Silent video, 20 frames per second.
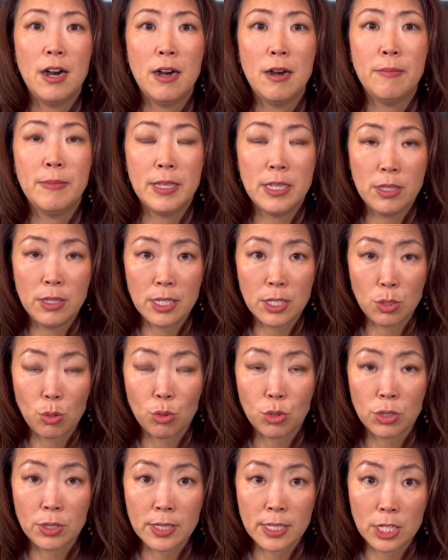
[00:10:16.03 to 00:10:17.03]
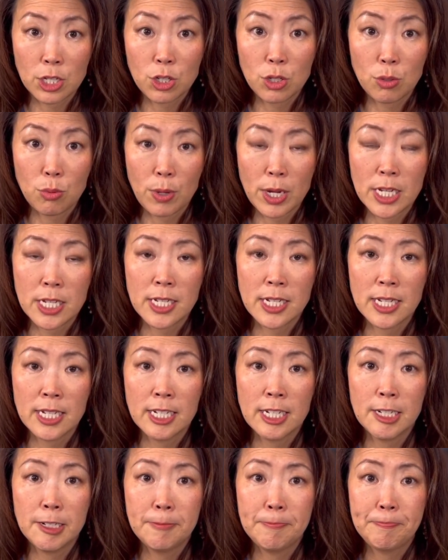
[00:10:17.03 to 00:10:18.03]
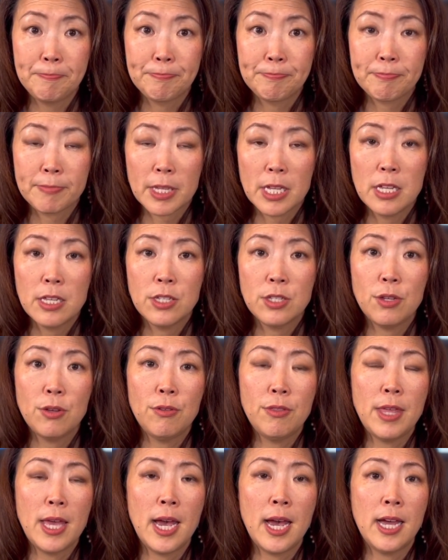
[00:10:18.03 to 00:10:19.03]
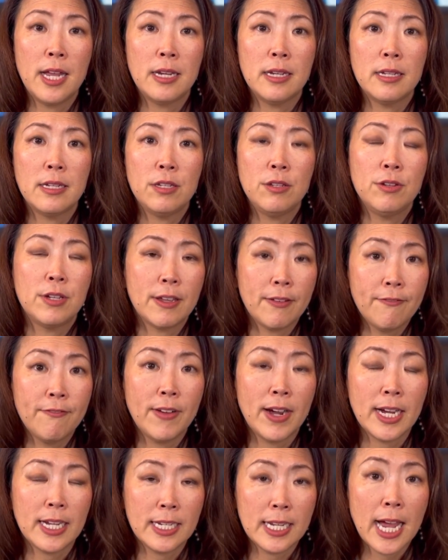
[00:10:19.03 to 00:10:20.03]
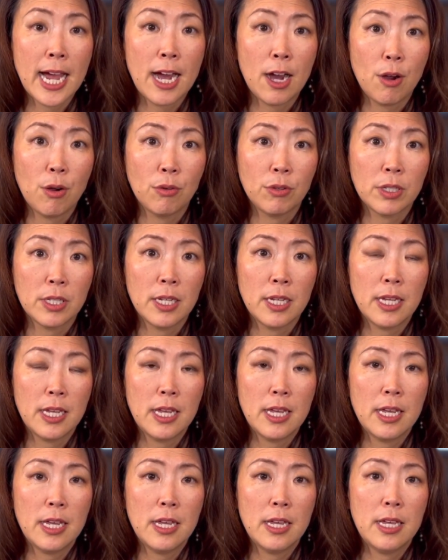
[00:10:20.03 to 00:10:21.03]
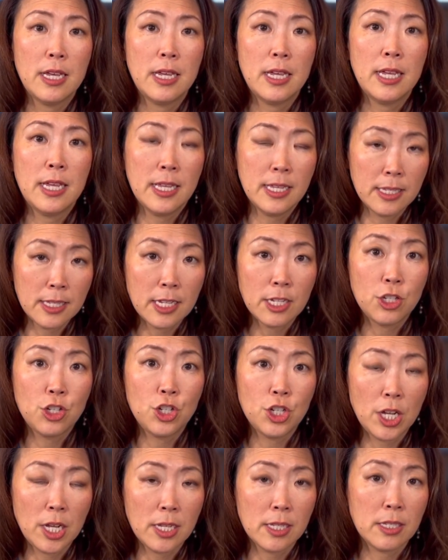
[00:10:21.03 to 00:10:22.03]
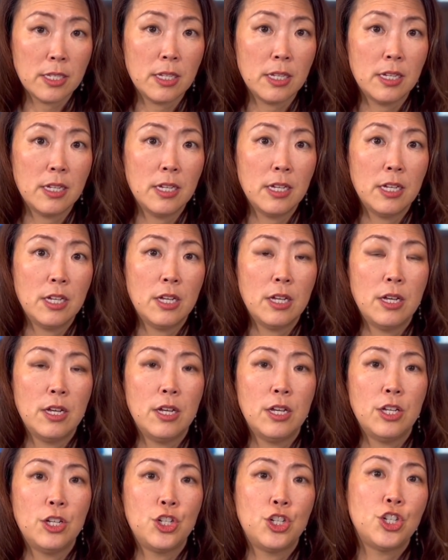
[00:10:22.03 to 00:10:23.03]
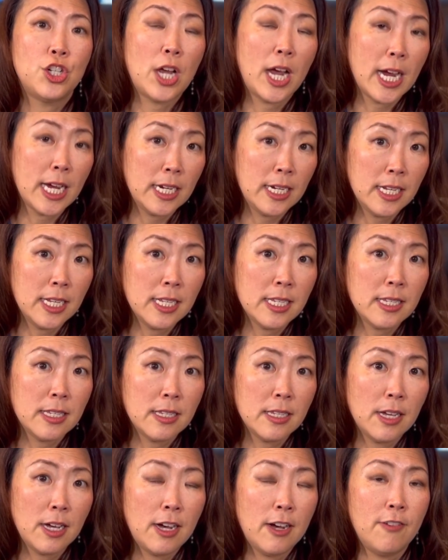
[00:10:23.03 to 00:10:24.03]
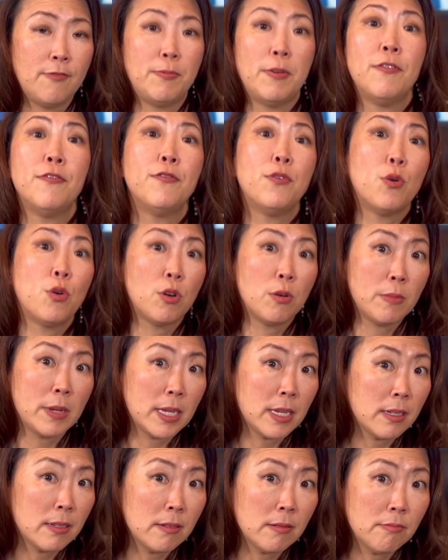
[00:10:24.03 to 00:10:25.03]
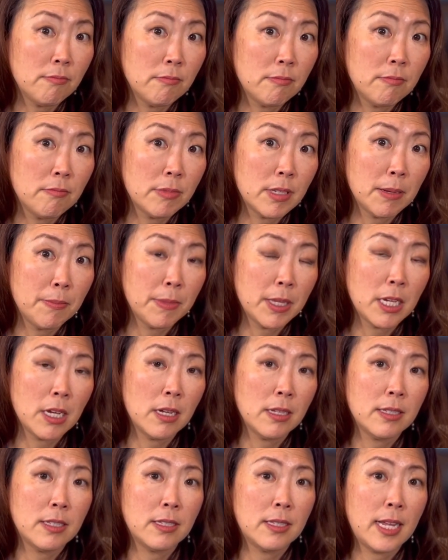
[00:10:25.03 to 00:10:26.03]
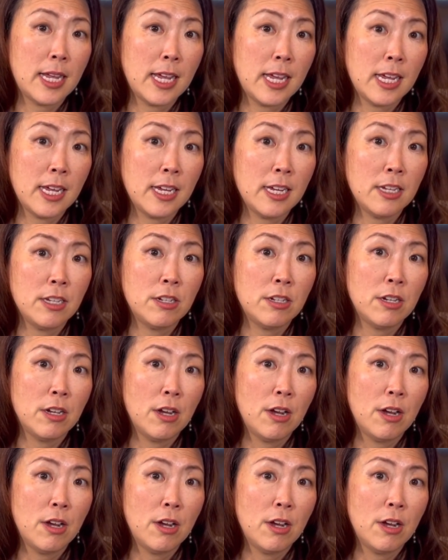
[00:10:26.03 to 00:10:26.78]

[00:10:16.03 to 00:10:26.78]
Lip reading: in the social situation, so that you can find out, is it just shyness of performing something on stage,